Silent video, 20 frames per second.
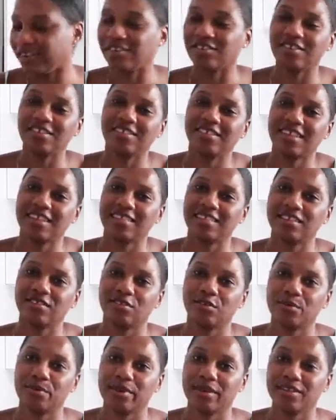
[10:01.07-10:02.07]
and she sent
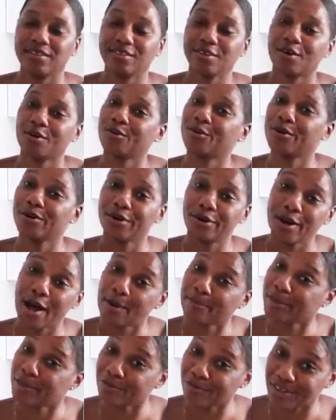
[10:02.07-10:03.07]
this to me. So girl,
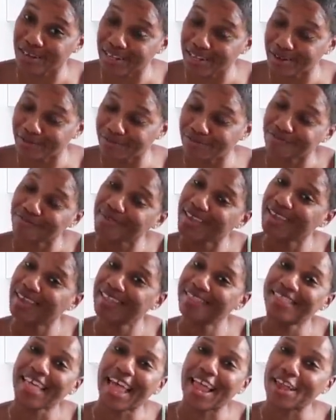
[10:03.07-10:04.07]
I'm using it.
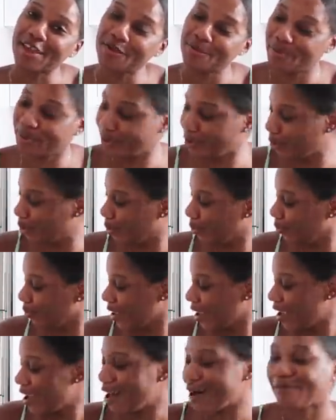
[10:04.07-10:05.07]
Thank you, boo.
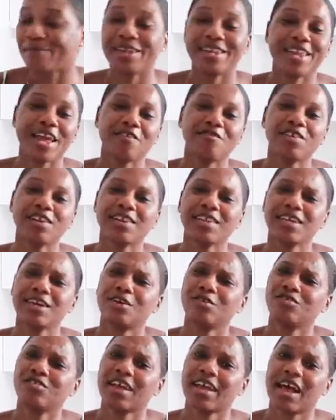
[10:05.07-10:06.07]
And definitely
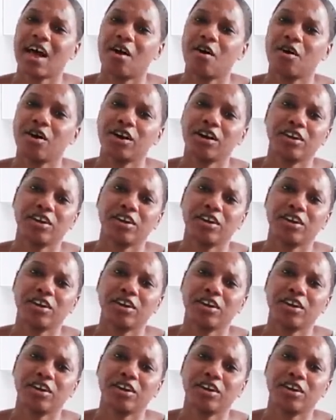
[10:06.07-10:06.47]
go check out